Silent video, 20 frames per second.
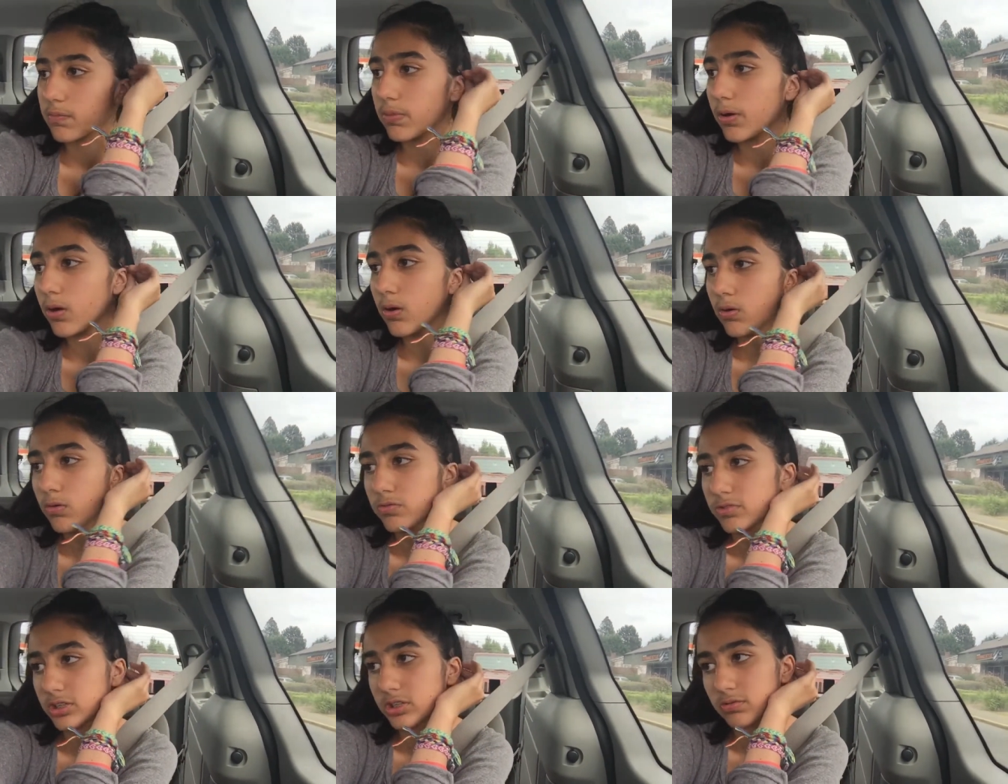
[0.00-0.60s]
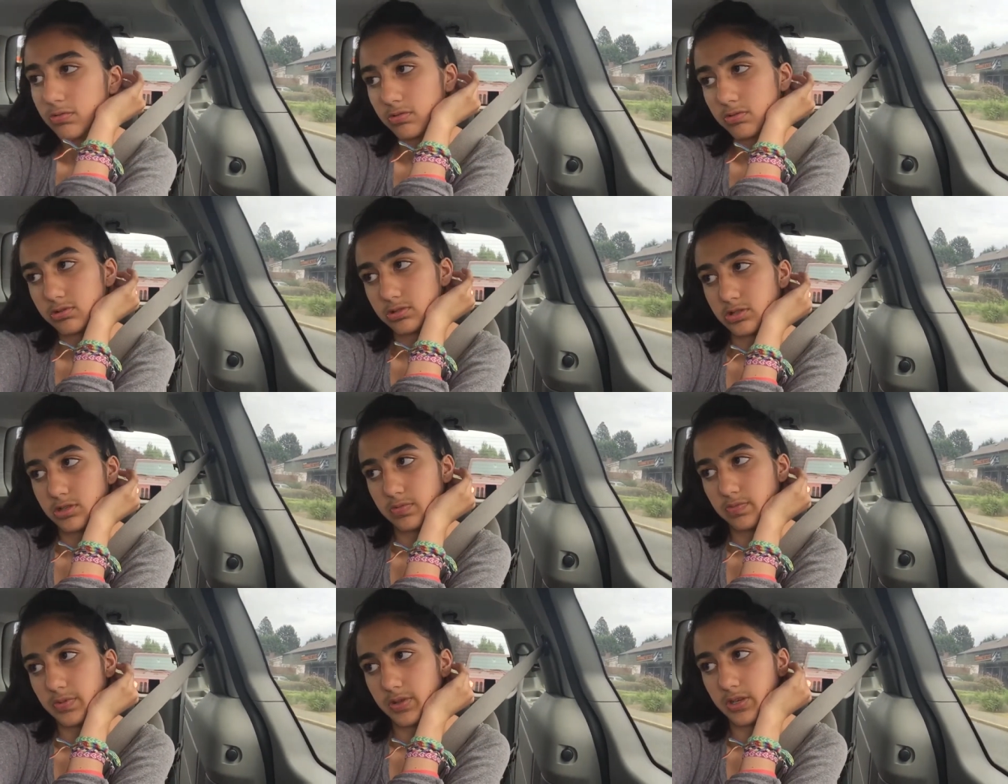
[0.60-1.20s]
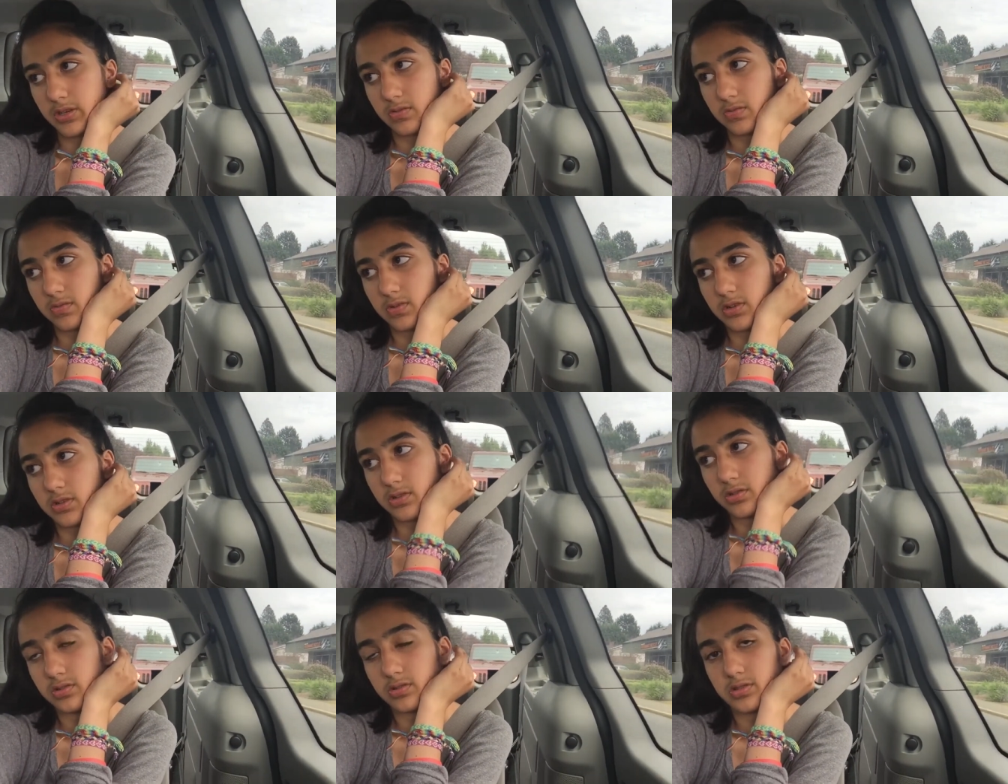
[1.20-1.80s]
Poe really wants to be in
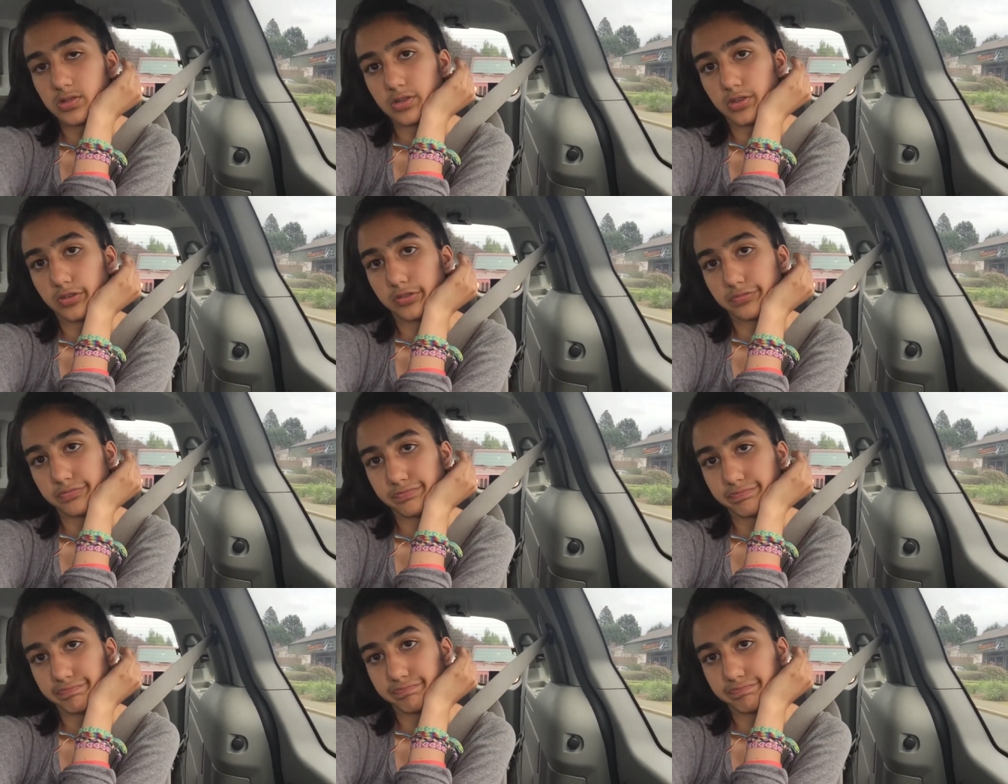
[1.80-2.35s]
one, so.